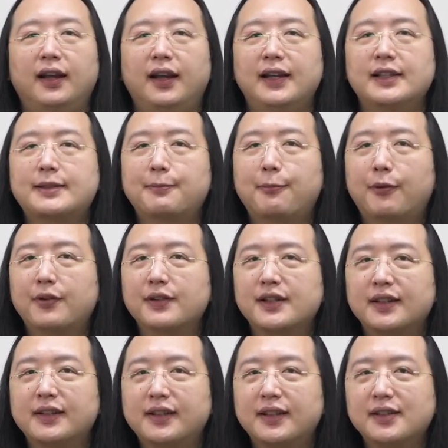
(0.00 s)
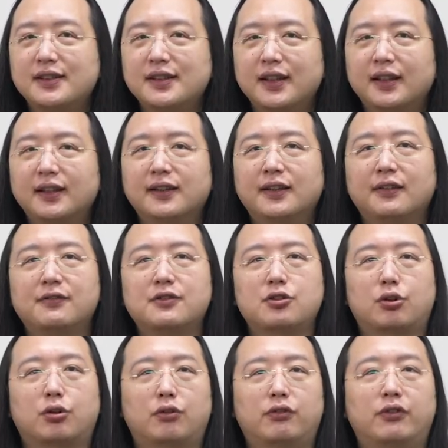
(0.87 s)
It sports a distinctive
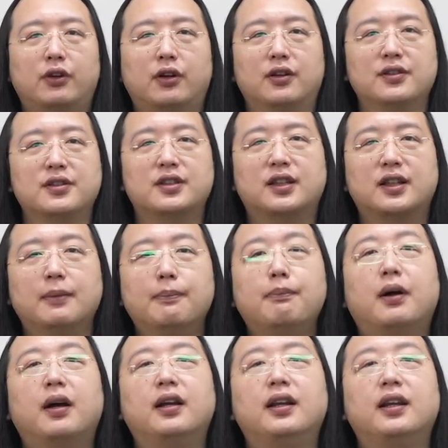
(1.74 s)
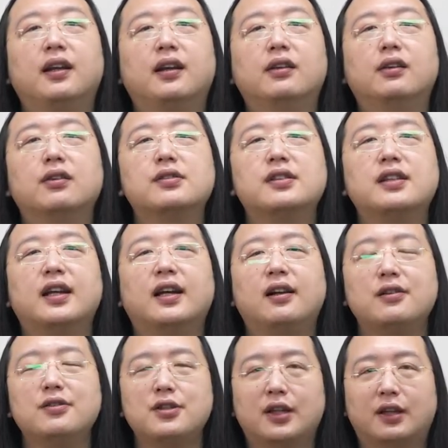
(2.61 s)
storefront, combining a
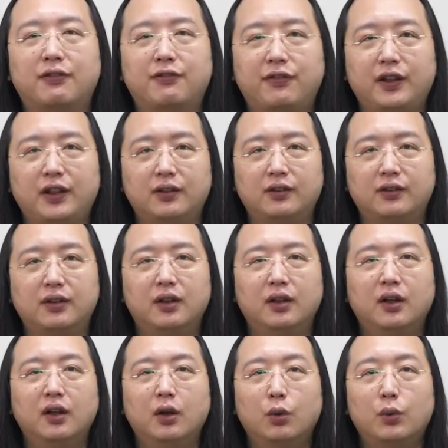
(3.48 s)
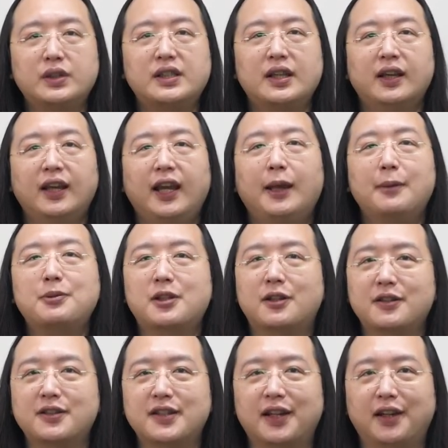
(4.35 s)
nostalgic feel with
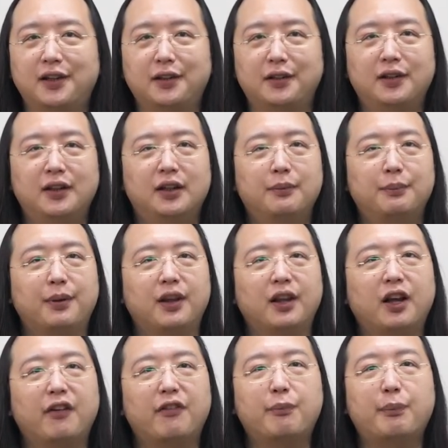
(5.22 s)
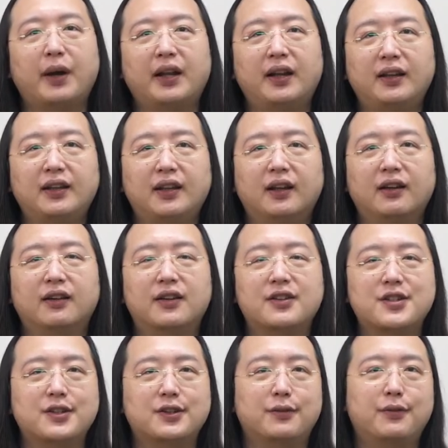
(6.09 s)
hipster style, beloved by the younger
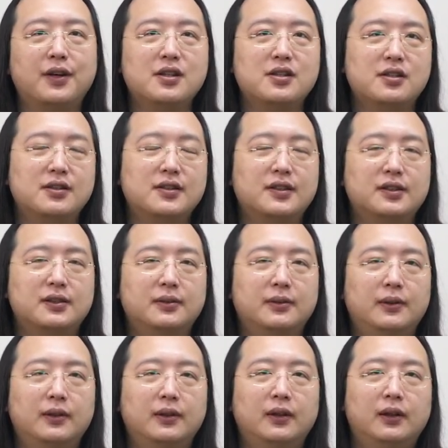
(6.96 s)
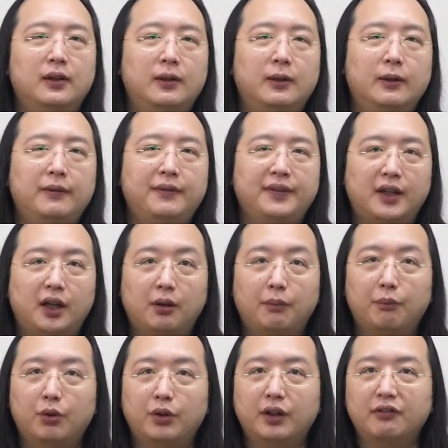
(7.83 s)
generations. Now,
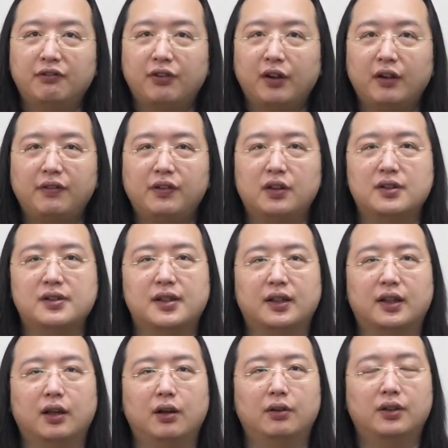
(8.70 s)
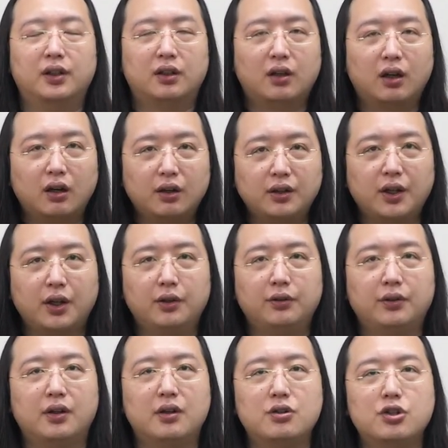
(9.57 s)
more than 5 years ago, the current
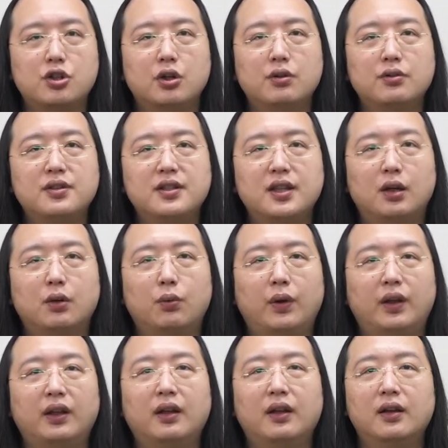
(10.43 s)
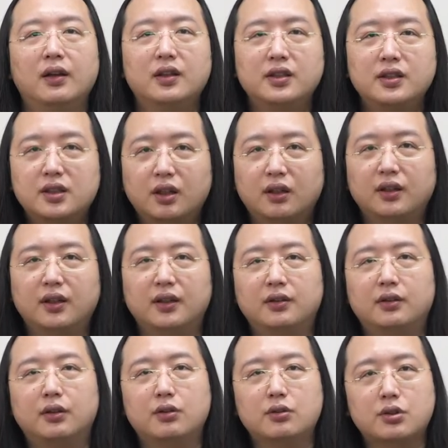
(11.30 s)
owner, Zhou Jianwen,
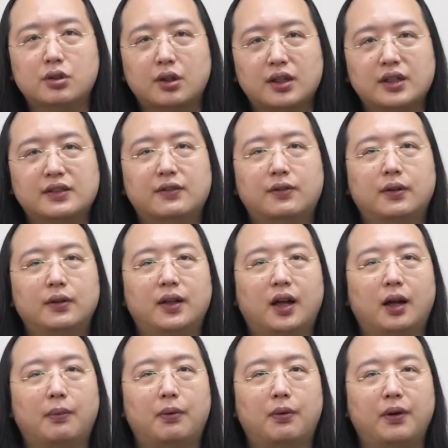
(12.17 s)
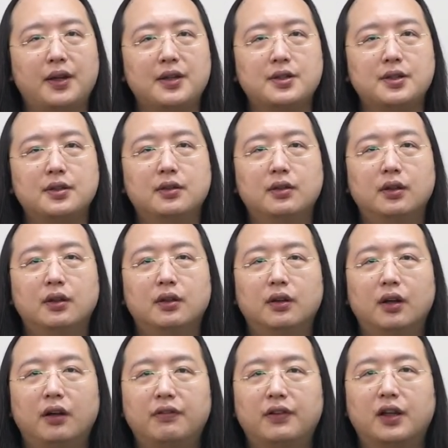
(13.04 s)
started to transform the operation
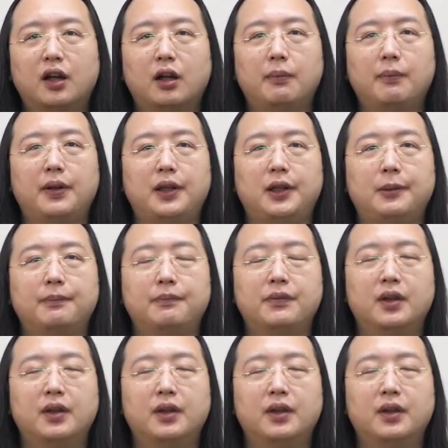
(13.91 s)
of the company.